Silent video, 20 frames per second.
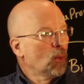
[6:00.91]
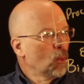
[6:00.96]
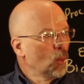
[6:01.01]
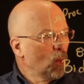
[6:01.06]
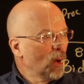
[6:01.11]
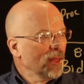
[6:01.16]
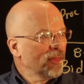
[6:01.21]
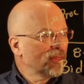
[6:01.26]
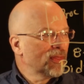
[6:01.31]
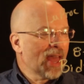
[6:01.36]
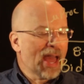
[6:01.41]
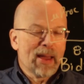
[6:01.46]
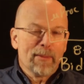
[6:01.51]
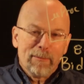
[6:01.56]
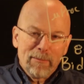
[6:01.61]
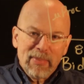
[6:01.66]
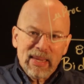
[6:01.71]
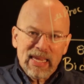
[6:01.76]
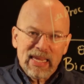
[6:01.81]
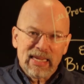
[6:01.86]
what that
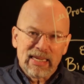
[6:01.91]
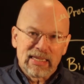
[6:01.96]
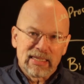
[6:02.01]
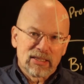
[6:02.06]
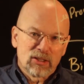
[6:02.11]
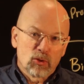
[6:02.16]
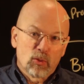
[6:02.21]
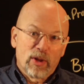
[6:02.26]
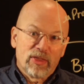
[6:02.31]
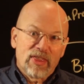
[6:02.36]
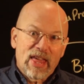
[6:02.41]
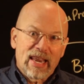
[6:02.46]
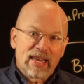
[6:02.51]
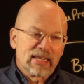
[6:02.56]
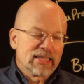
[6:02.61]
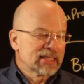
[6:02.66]
means, what that